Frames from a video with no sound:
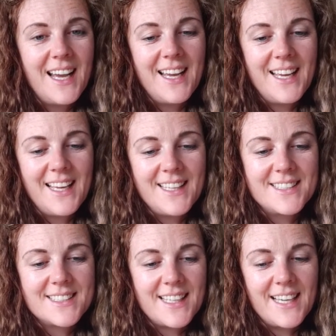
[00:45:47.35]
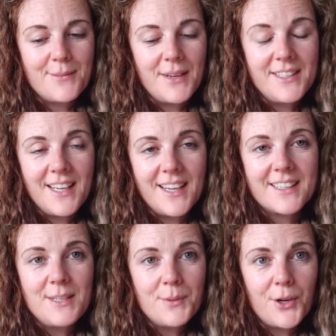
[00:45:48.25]
And yeah,
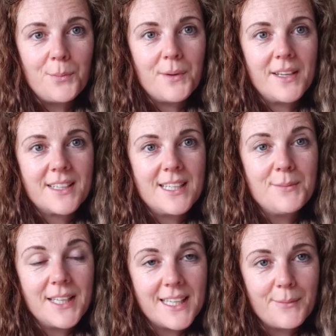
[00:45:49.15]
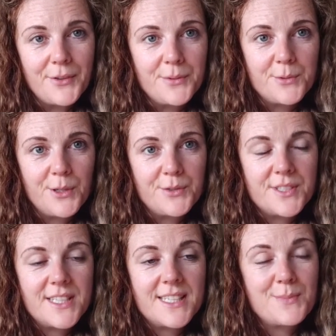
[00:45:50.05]
keep it up and keep thinking about them throughout
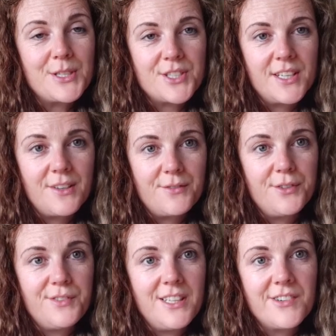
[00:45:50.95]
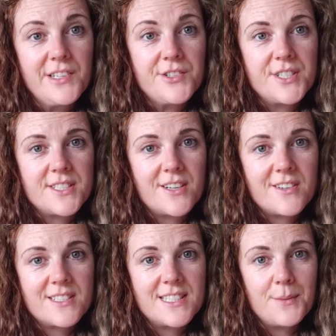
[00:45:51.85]
the day, especially if you feel your energy
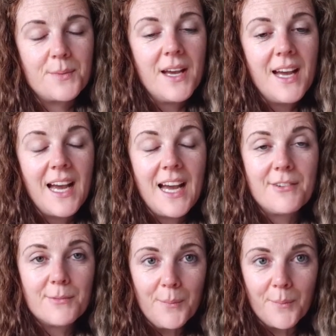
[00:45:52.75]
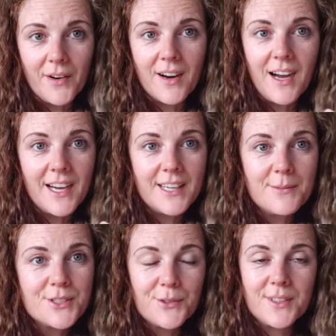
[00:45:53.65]
starting to dip. And remember, I am
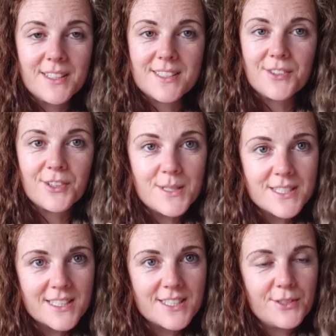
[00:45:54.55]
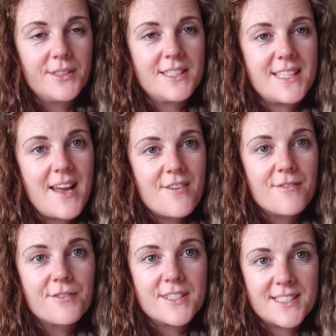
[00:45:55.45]
doing this. You're committing to doing this
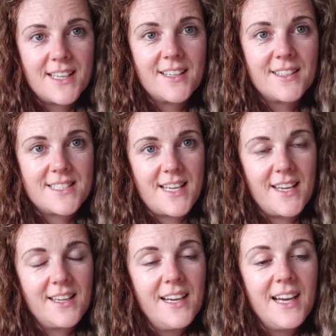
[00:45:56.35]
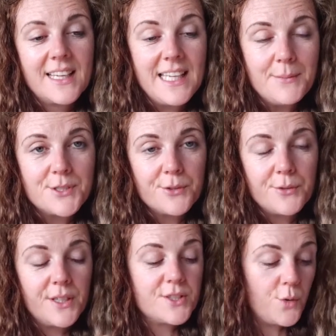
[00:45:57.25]
every single day. Keep
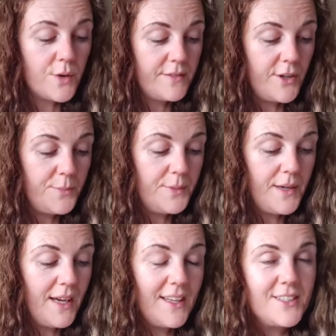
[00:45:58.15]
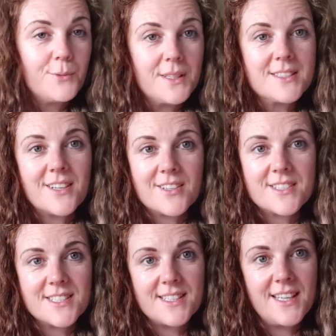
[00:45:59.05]
doing it. Don't give up, and you will start
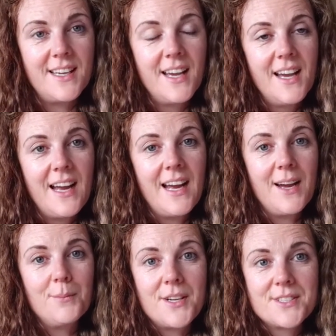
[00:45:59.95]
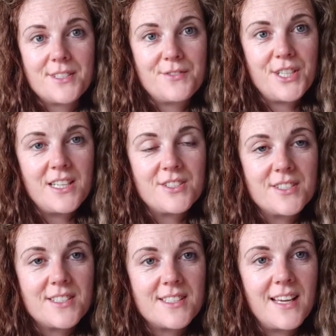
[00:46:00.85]
to see positive changes